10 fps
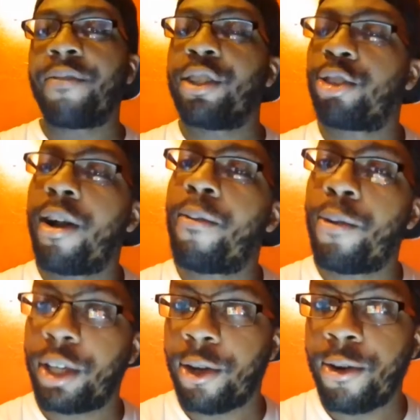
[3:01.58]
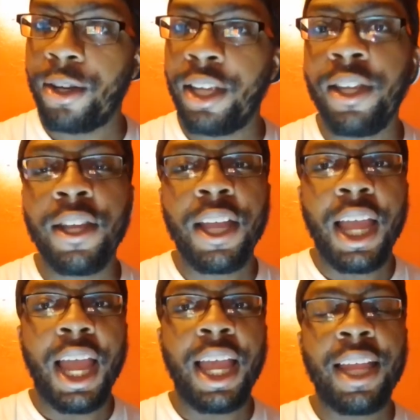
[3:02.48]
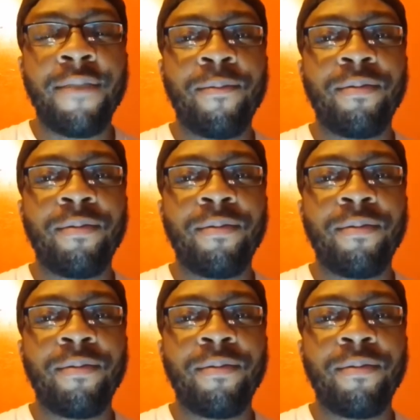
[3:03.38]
in trouble with Cody, and